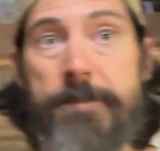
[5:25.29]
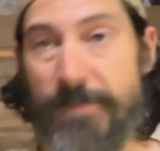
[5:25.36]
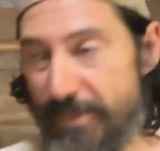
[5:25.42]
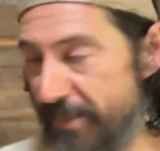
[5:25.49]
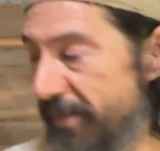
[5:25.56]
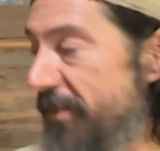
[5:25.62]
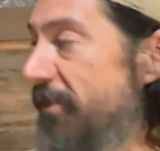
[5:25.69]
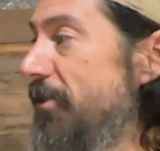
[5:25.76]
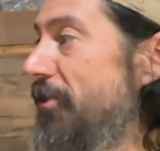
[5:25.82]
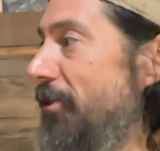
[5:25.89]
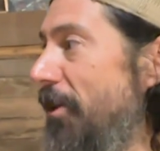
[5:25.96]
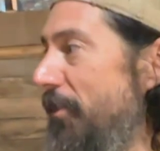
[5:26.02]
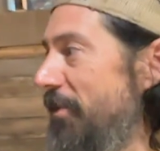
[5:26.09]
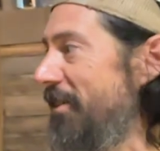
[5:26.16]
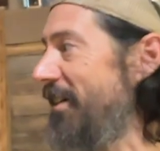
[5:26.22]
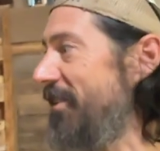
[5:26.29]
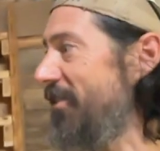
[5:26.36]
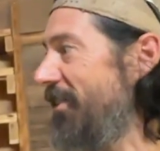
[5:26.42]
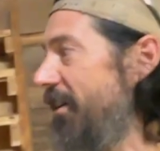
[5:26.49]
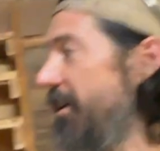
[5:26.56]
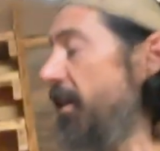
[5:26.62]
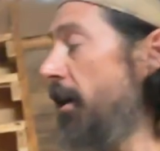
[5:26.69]
That's
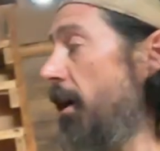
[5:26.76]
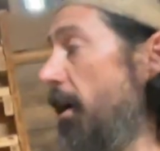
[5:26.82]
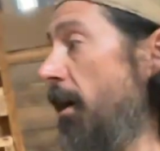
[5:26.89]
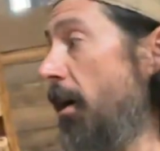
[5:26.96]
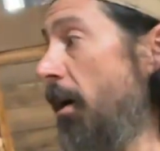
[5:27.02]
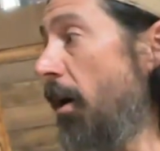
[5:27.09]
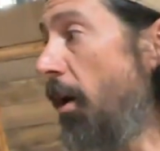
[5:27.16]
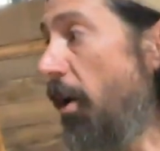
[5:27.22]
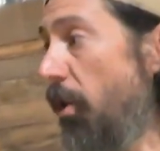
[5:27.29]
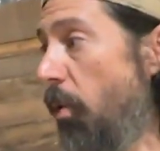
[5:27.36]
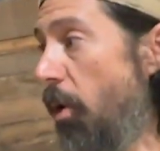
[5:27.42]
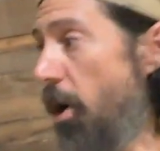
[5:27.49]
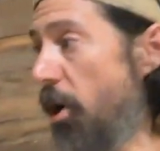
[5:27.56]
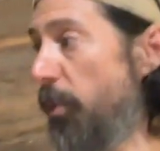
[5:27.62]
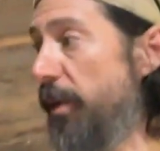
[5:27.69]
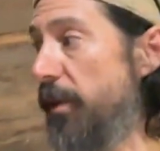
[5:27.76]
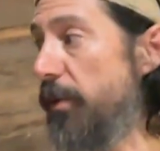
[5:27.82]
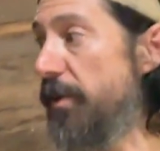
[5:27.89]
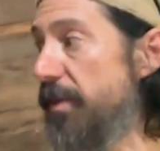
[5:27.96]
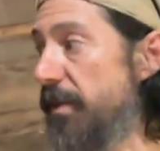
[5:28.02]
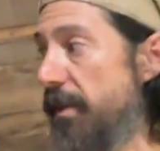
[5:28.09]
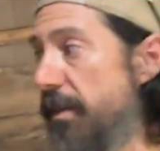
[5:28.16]
right. All the water we
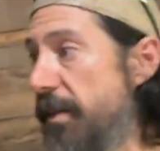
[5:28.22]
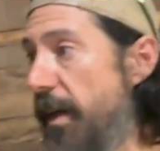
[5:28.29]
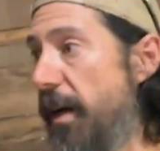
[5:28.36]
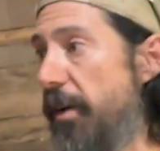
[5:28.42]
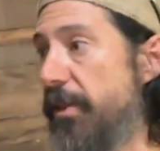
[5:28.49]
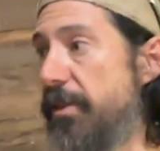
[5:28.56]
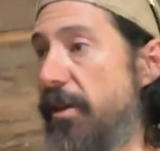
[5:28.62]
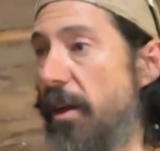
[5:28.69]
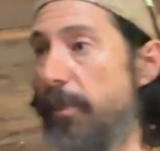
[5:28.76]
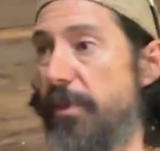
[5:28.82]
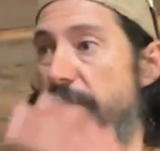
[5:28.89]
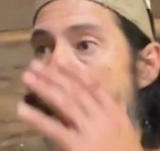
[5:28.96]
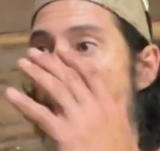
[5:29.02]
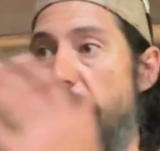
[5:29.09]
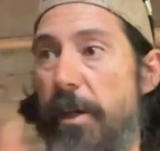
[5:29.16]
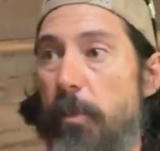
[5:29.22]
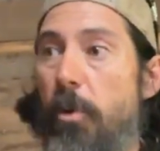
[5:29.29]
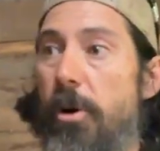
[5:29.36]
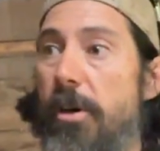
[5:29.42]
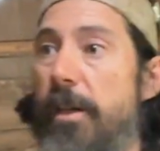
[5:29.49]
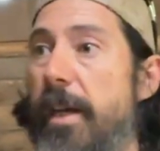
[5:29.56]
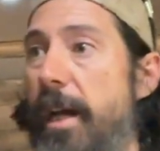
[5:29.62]
use in this house comes from
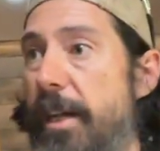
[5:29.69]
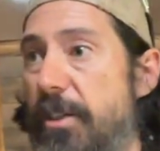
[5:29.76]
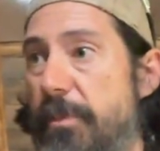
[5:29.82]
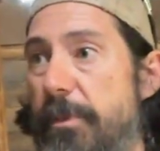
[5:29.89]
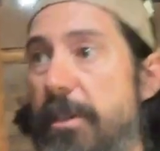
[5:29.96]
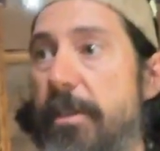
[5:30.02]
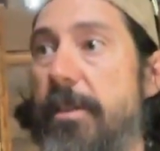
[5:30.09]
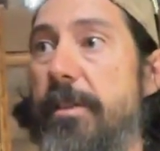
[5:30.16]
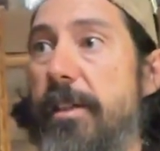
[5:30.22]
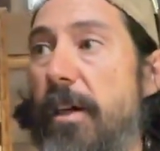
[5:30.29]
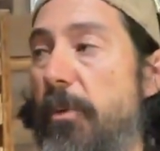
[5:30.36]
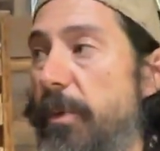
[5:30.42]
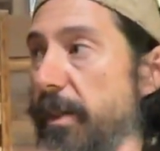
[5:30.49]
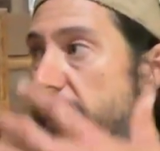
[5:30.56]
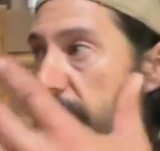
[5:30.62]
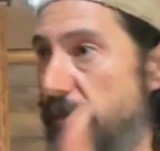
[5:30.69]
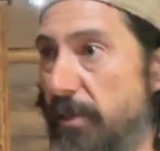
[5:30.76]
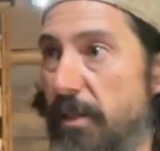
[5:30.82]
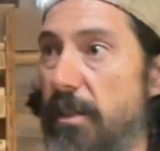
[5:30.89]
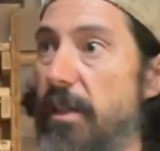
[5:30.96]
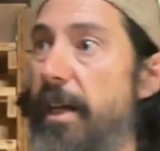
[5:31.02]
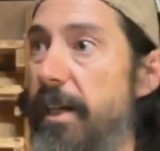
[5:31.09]
rainwater catchment that we
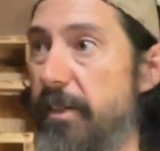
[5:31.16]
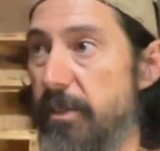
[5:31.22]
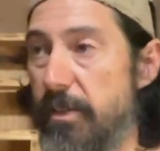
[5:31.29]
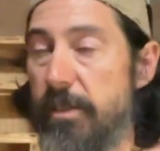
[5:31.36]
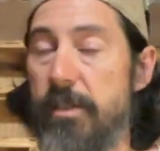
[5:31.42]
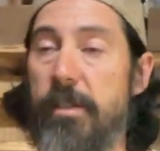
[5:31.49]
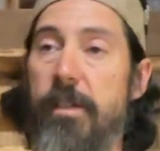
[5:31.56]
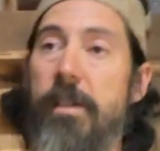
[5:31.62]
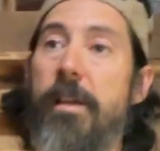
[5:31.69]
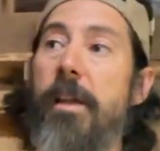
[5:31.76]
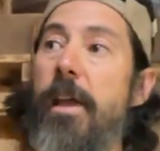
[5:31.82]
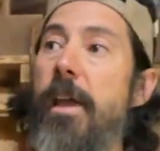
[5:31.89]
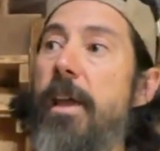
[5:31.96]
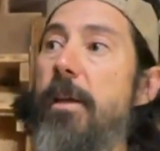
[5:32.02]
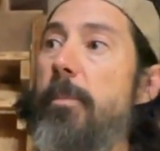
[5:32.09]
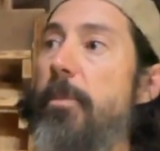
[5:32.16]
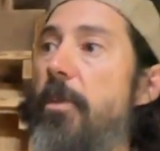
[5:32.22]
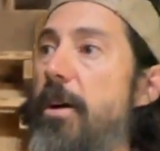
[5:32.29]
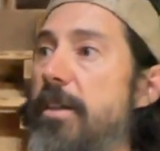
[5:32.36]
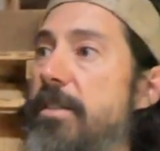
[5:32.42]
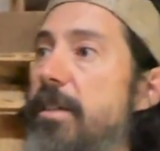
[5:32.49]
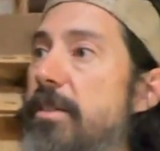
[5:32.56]
collect and
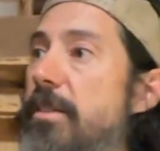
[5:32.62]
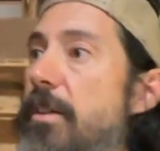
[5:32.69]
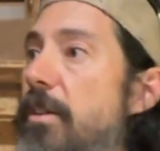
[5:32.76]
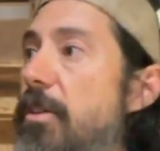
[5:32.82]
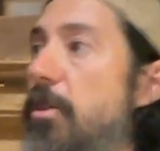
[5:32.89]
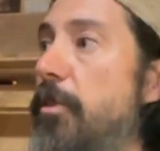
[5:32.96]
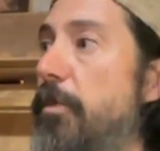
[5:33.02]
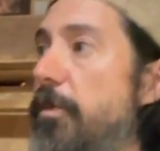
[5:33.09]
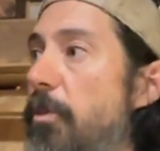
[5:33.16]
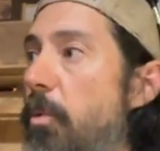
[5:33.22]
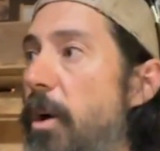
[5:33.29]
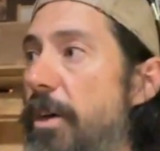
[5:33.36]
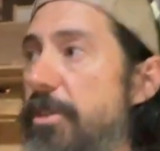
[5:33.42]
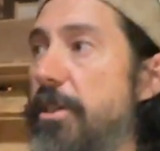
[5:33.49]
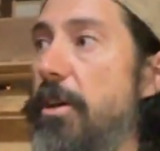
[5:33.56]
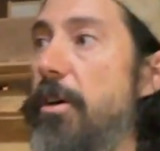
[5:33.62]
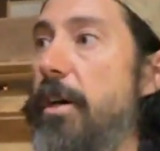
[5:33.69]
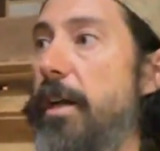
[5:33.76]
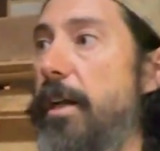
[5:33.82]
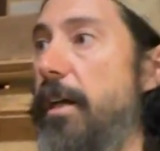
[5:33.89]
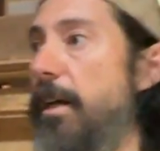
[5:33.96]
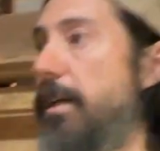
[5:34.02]
process here for washing our
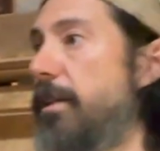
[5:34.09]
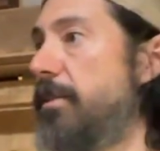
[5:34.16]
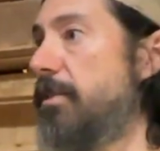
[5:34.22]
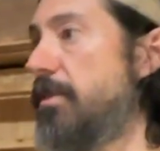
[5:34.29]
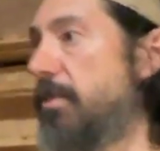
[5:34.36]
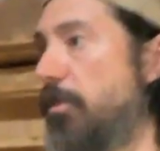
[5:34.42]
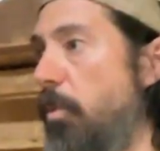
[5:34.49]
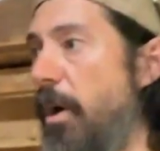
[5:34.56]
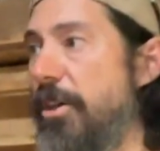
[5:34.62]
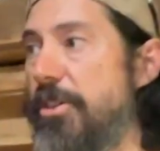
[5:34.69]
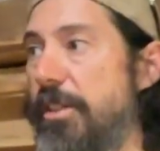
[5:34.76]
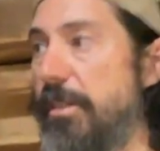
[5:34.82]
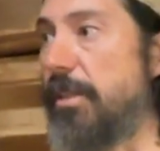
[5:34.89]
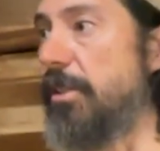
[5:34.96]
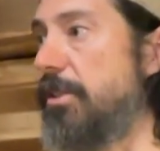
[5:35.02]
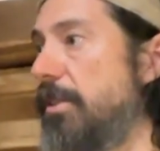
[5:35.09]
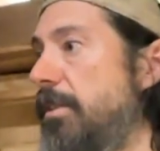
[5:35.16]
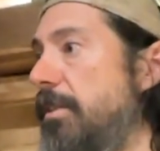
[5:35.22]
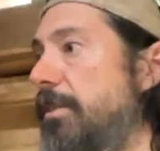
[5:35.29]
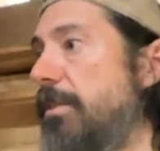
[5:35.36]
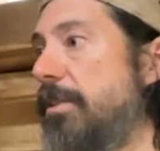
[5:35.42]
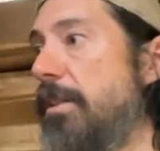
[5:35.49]
hands, washing
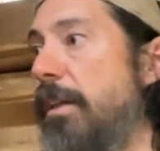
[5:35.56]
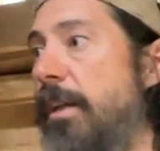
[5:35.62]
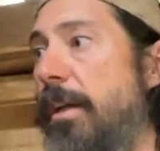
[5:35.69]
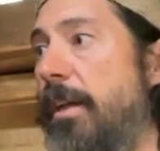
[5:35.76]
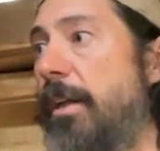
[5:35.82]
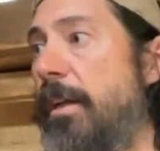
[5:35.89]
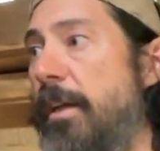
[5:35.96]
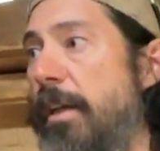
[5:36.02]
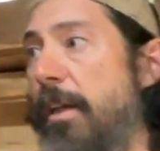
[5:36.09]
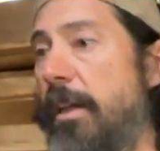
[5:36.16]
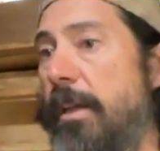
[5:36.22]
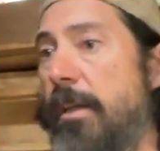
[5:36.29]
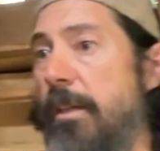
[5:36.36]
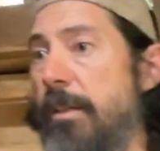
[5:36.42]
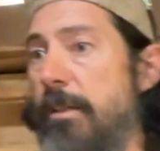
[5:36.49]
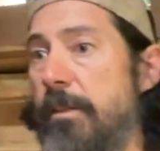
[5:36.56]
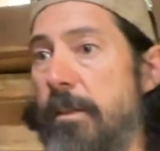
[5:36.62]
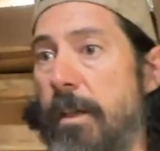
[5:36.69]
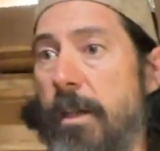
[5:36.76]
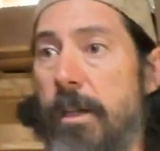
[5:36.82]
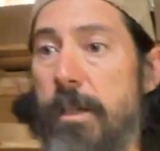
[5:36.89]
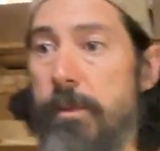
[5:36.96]
dishes, and
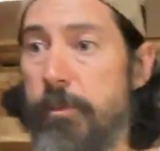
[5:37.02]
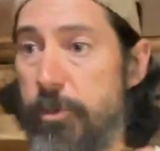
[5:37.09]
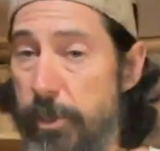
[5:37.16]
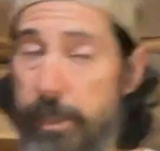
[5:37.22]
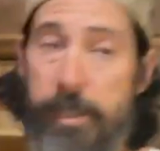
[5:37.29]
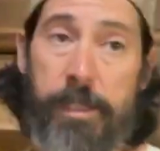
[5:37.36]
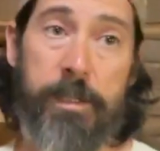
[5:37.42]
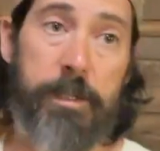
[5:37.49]
drinking.